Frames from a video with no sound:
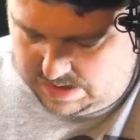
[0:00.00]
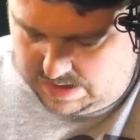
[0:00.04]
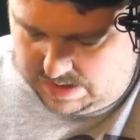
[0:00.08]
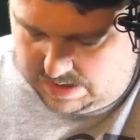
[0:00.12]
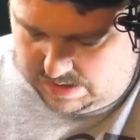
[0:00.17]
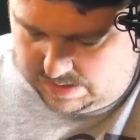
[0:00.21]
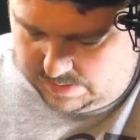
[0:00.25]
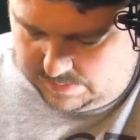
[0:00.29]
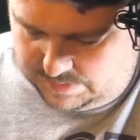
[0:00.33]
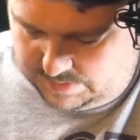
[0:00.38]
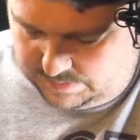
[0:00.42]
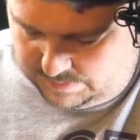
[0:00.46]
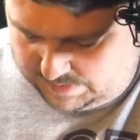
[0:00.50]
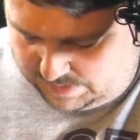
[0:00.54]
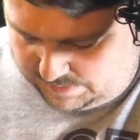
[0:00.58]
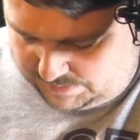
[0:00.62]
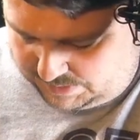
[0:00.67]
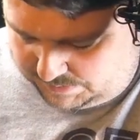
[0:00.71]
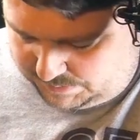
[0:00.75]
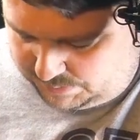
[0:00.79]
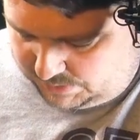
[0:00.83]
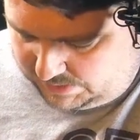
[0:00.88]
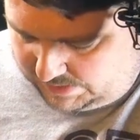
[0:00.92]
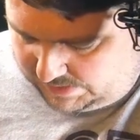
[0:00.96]
I'm
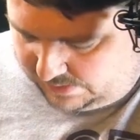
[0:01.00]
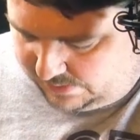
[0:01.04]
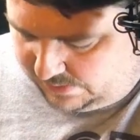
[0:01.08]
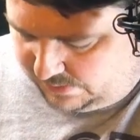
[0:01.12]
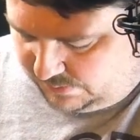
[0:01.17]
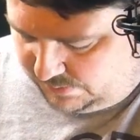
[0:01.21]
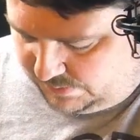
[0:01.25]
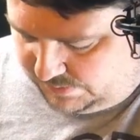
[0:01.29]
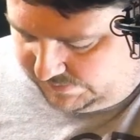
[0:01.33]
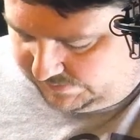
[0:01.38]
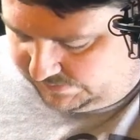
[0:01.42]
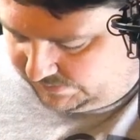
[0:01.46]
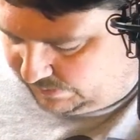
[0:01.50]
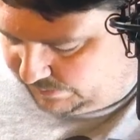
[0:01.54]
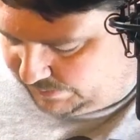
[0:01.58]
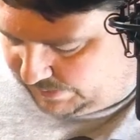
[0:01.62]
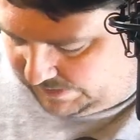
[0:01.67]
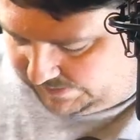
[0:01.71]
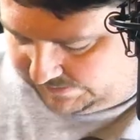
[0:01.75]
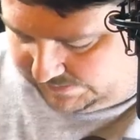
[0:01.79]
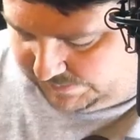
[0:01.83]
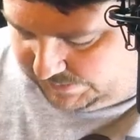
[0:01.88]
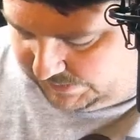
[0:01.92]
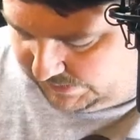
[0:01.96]
gonna pull out all the ones that are
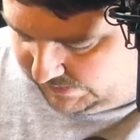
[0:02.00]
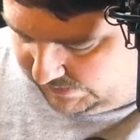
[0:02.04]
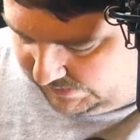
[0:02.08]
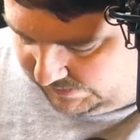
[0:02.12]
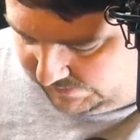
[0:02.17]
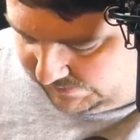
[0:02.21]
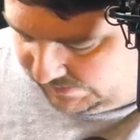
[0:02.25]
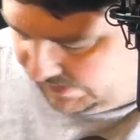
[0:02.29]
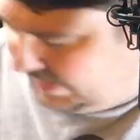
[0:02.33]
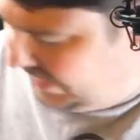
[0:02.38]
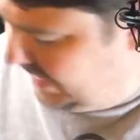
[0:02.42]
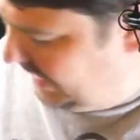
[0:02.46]
possibilities,